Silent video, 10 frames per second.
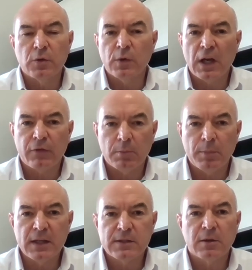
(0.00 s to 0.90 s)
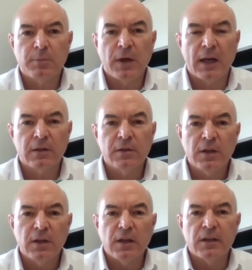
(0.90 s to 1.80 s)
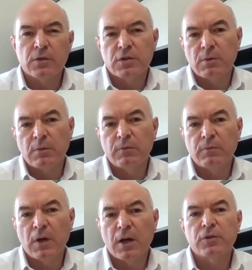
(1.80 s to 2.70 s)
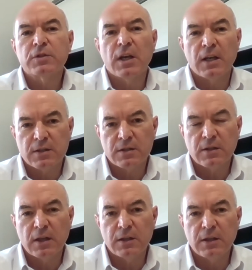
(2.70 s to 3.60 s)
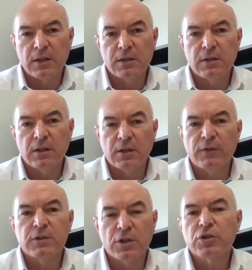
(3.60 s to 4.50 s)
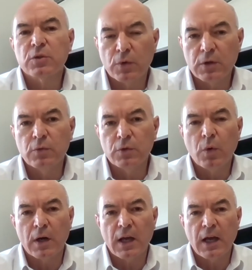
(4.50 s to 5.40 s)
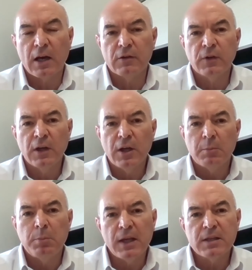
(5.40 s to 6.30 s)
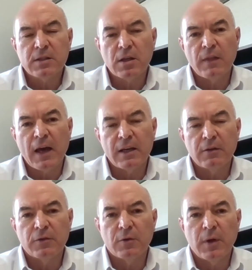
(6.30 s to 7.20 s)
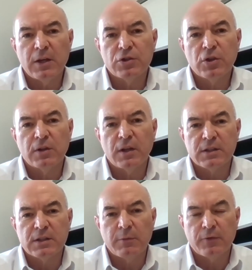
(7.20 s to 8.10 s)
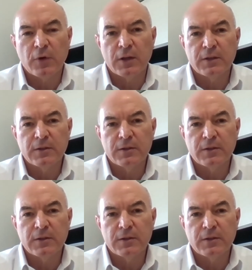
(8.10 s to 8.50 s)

We have our basic panel. Is there some other tests that the physician would want to have based on that information that's up front?